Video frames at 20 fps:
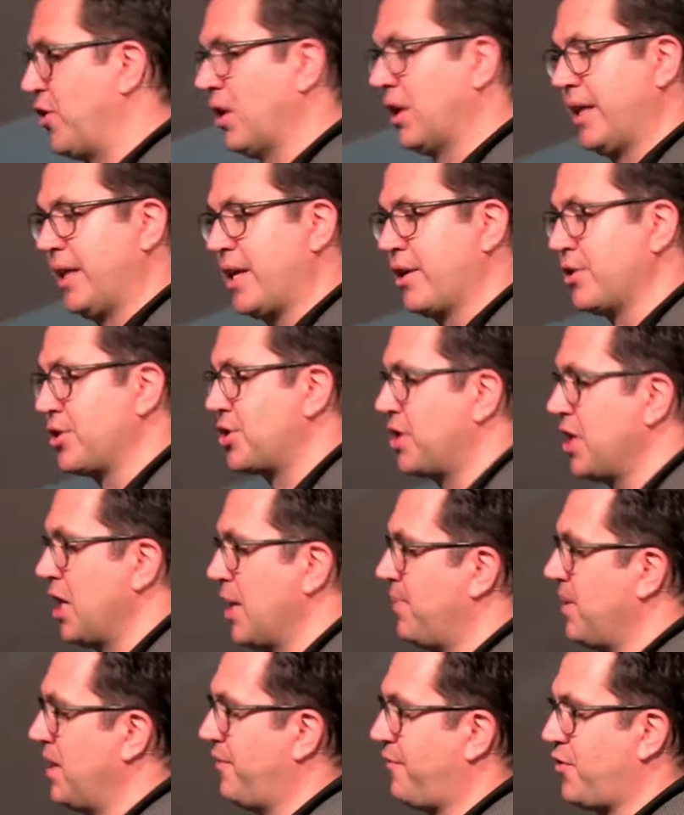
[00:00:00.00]
in leadership,
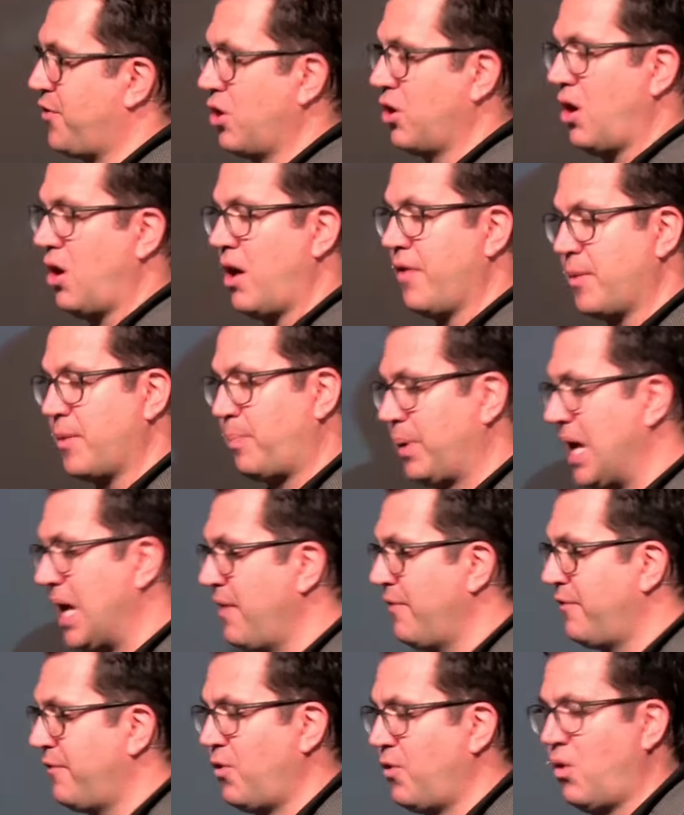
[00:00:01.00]
if you're on the
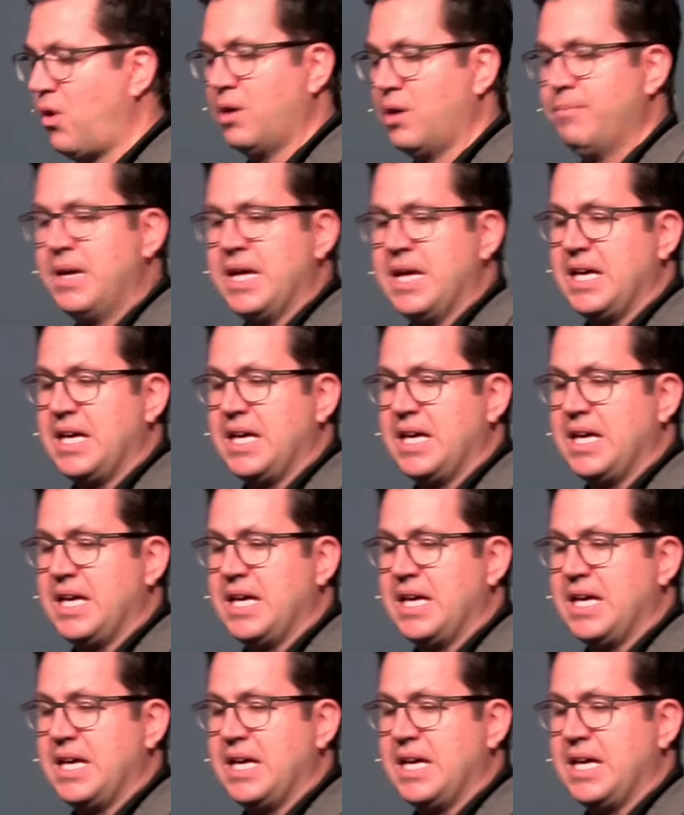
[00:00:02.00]
platform,